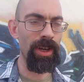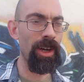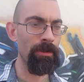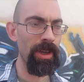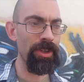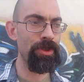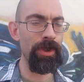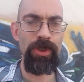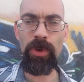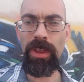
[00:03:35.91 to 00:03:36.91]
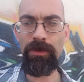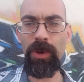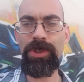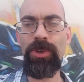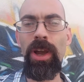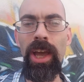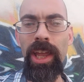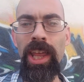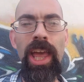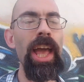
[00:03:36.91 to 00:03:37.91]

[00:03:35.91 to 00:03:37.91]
Um, and to ignore that voice in your head